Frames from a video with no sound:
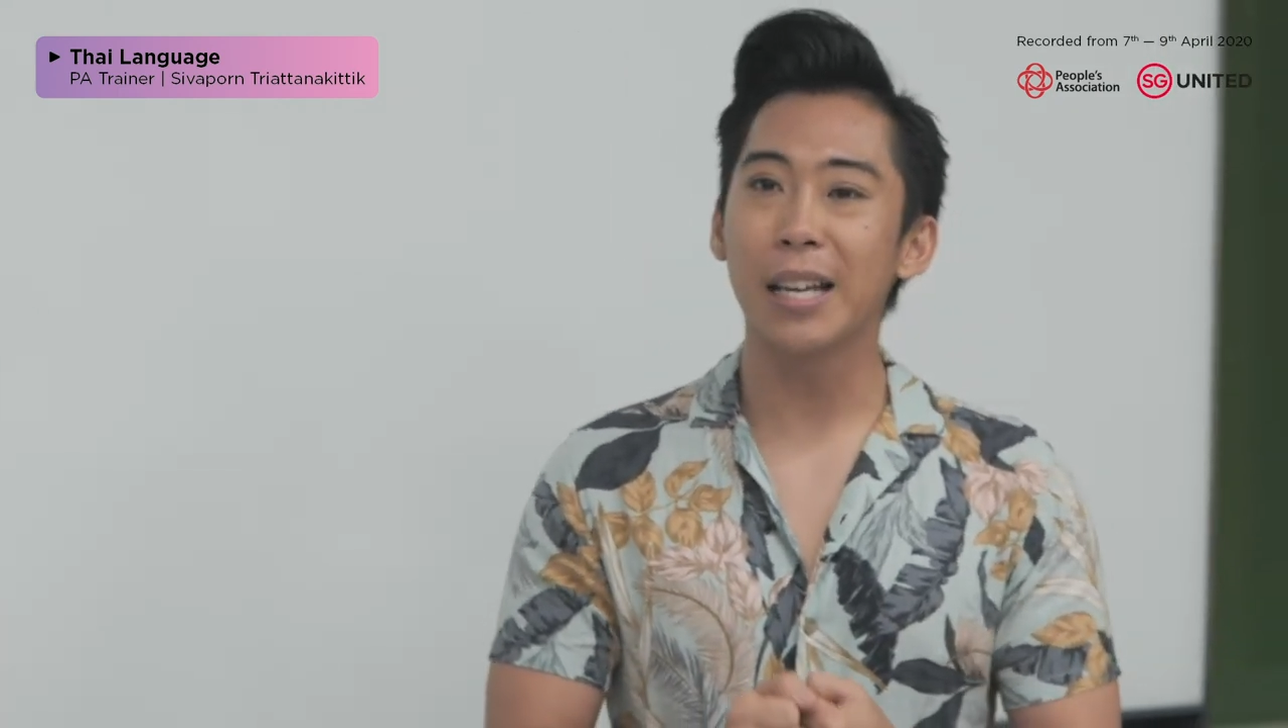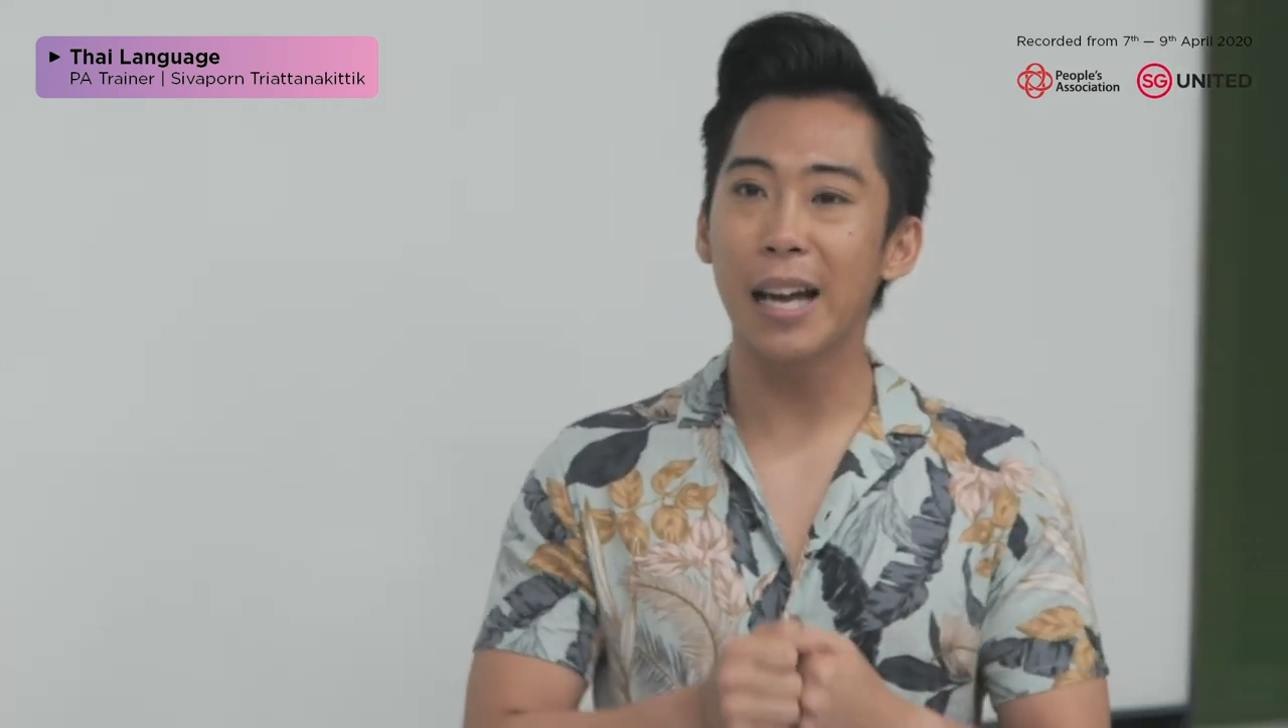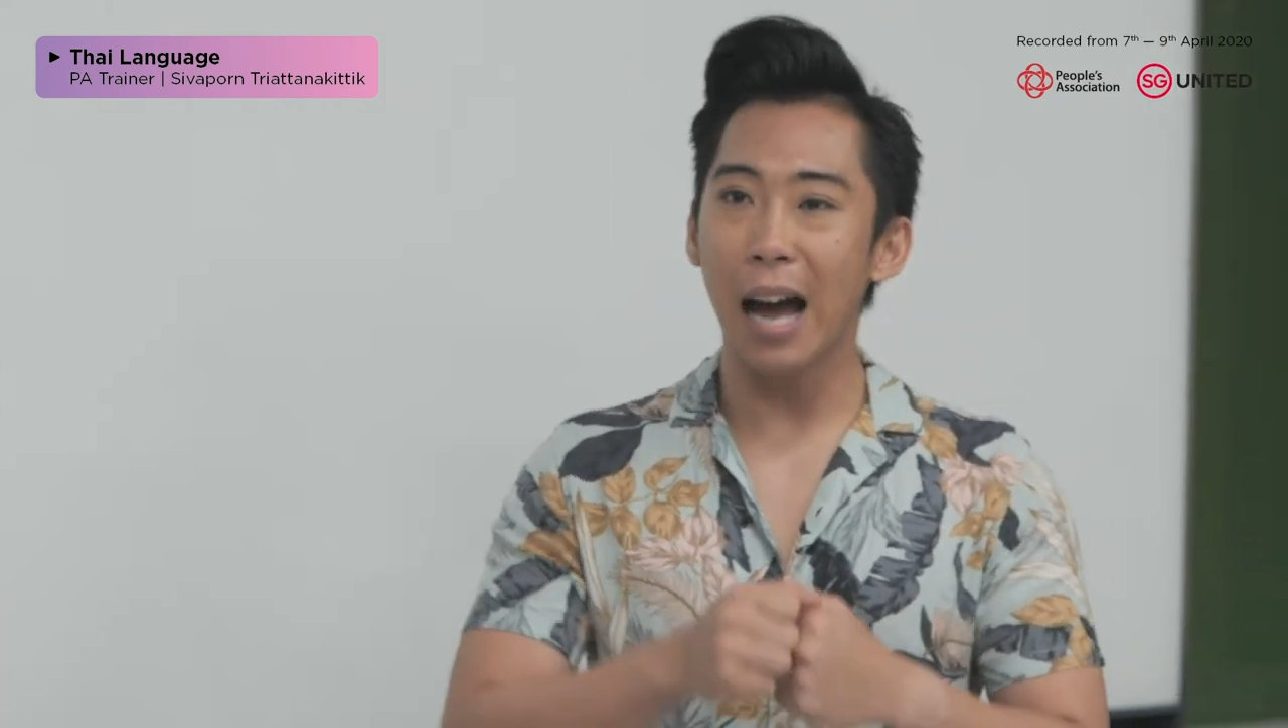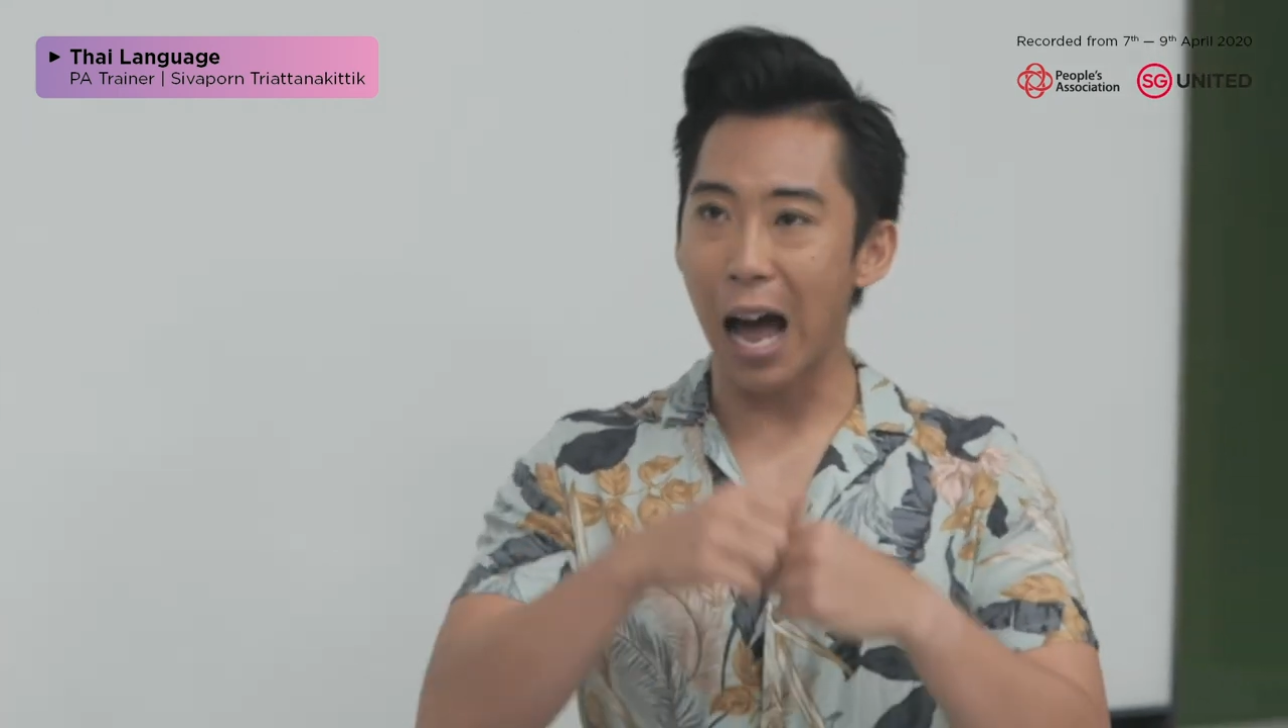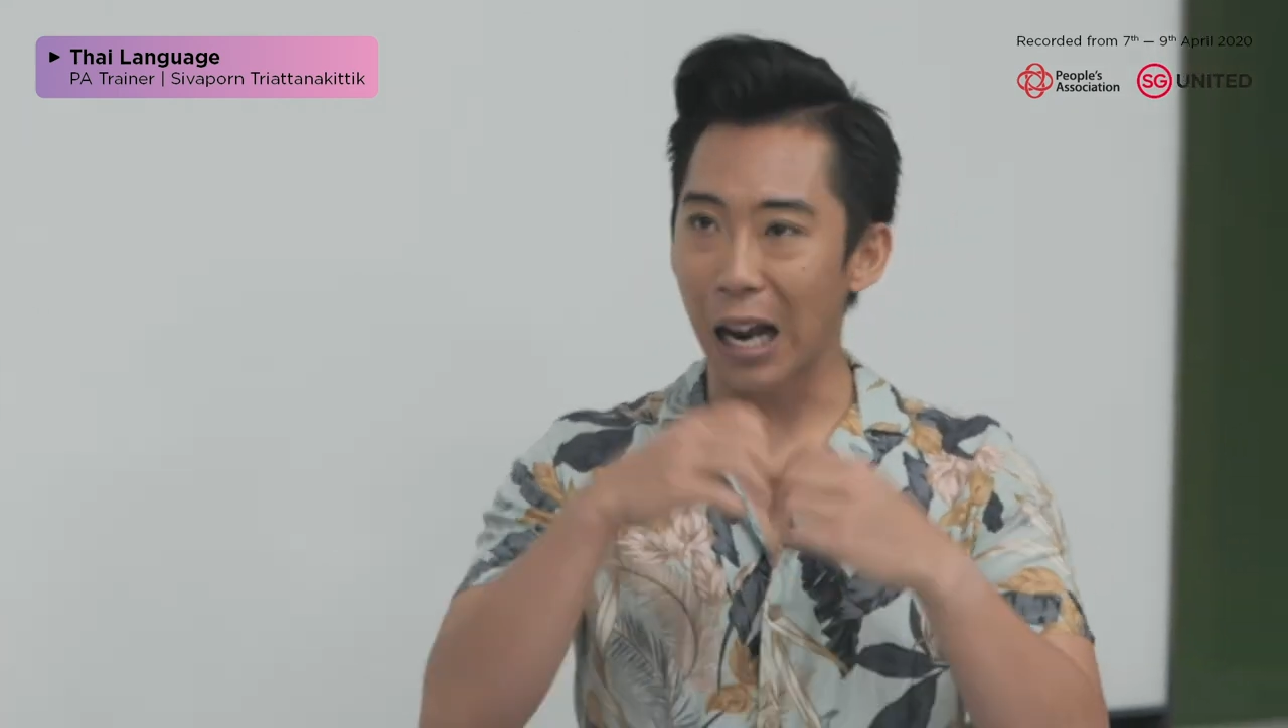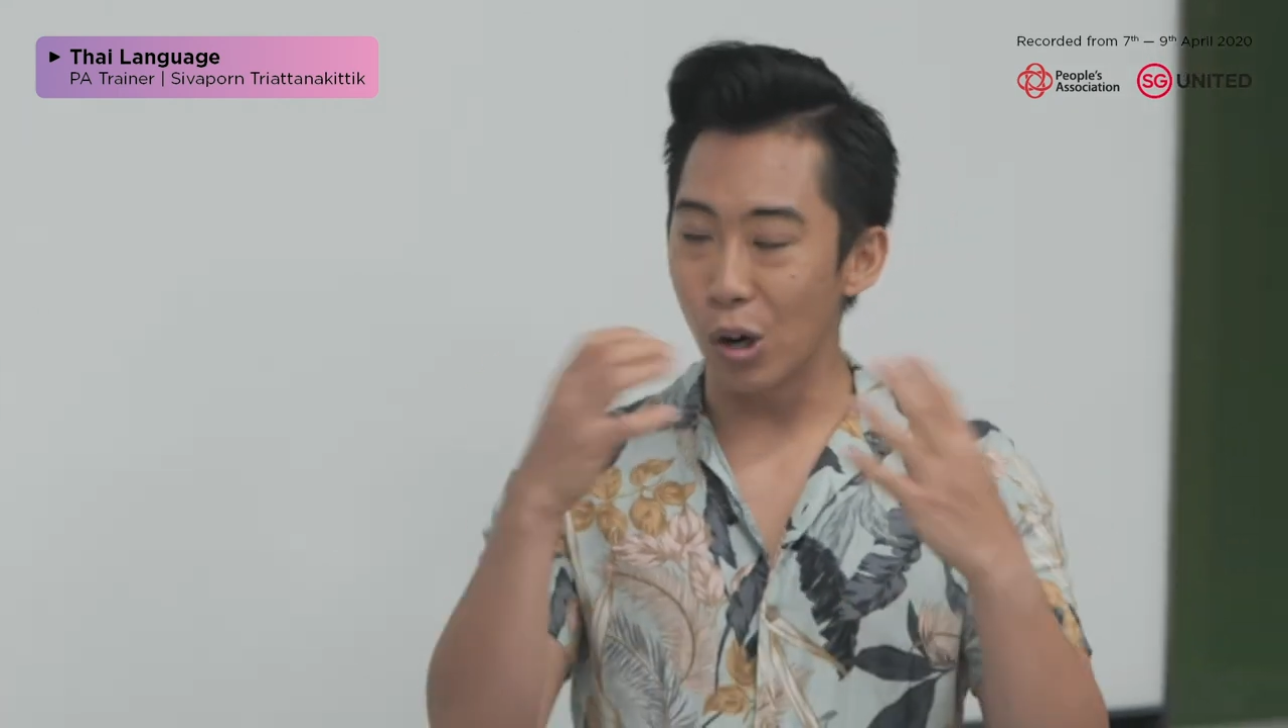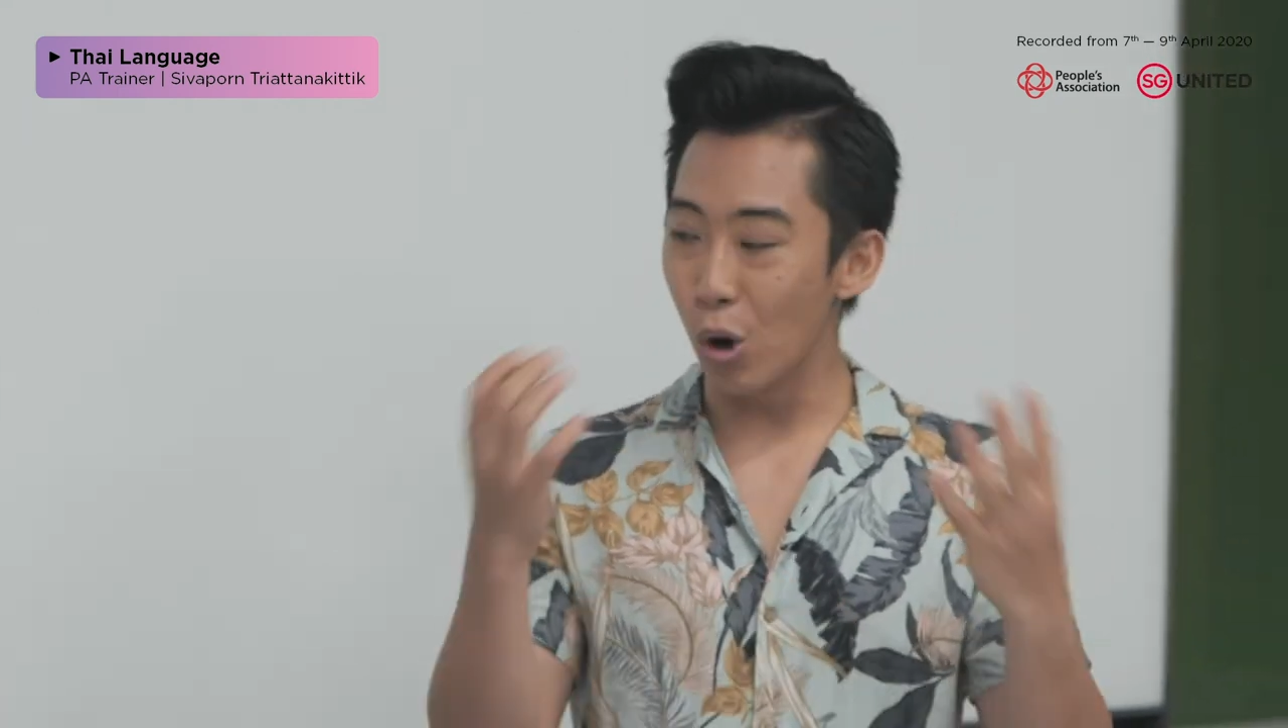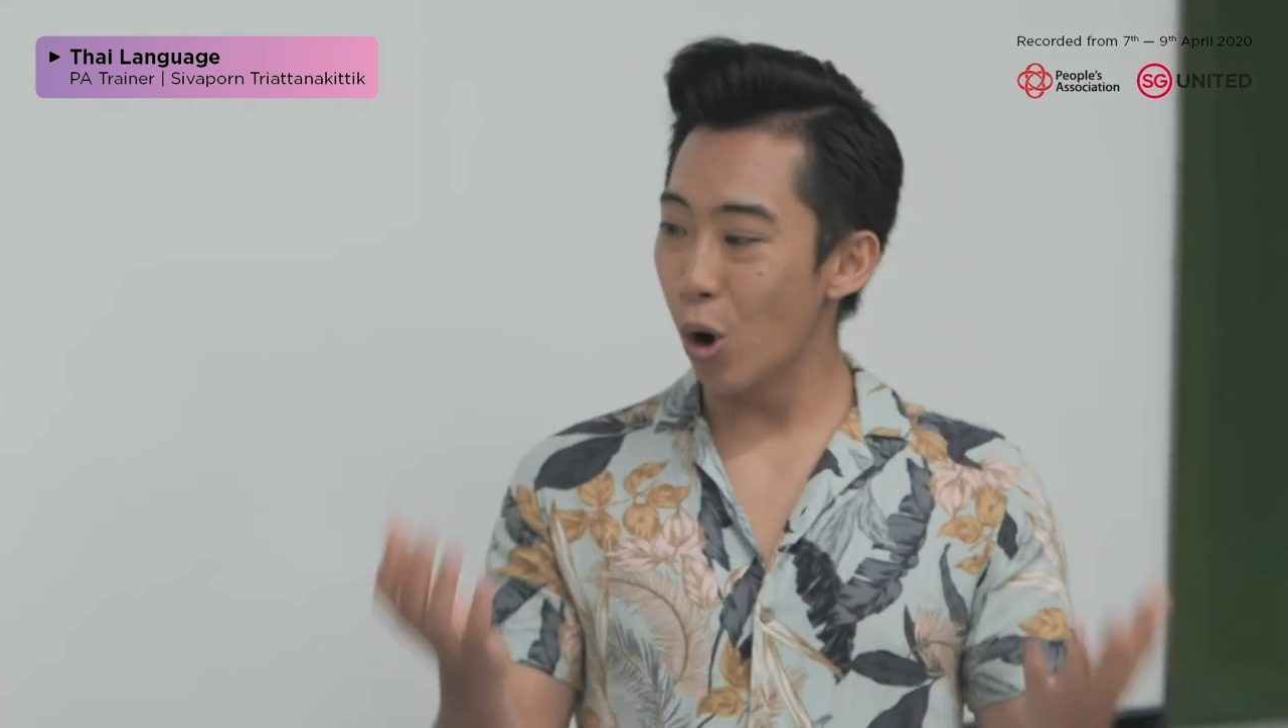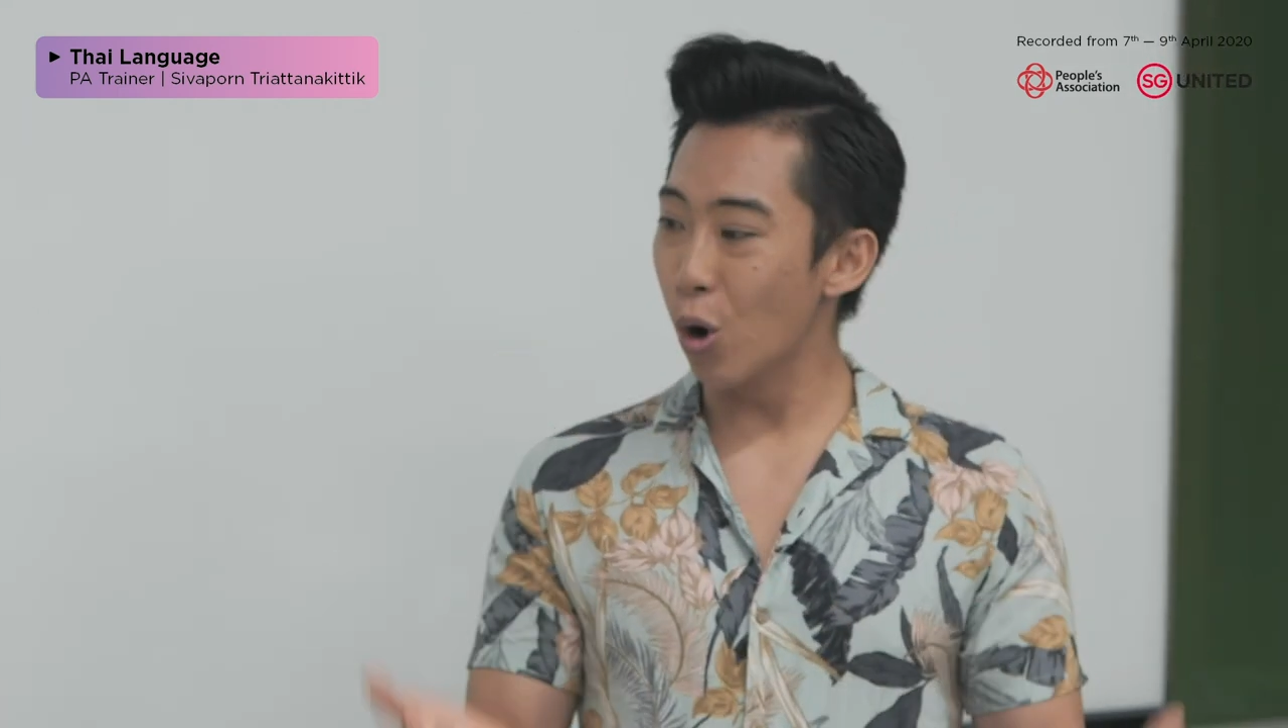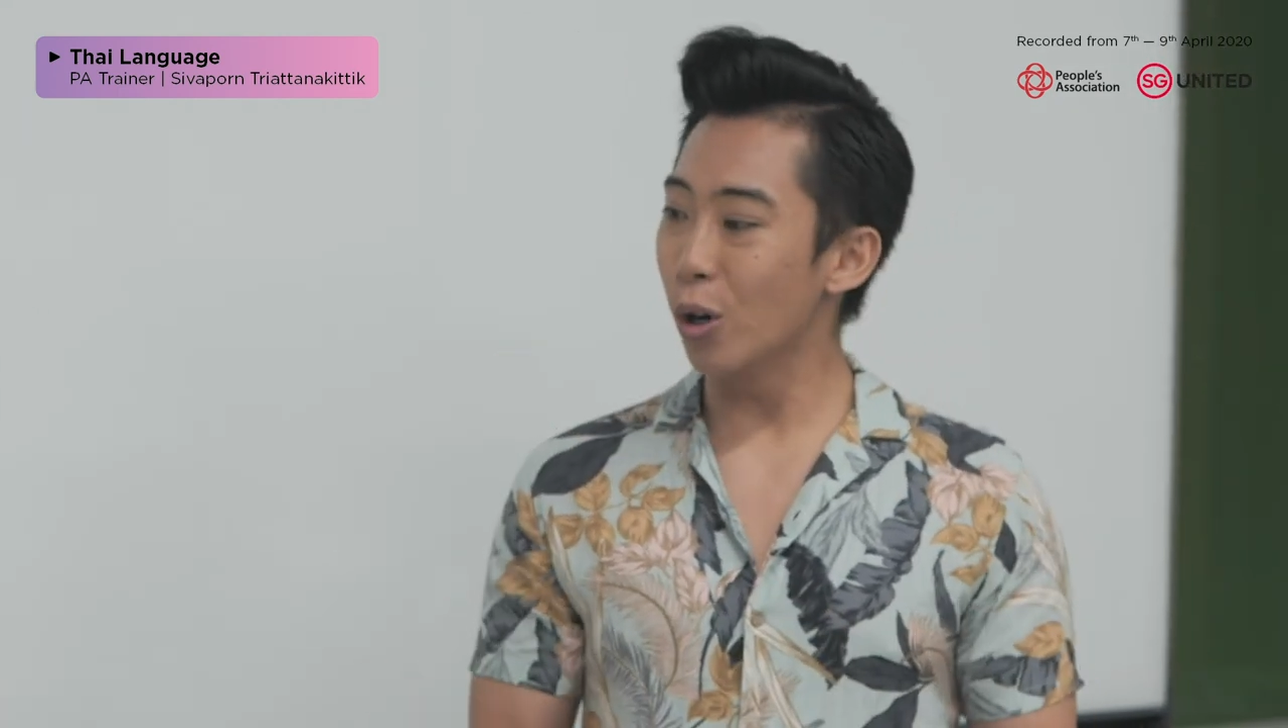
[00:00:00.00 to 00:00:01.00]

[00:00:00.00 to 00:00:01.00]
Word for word: say hello,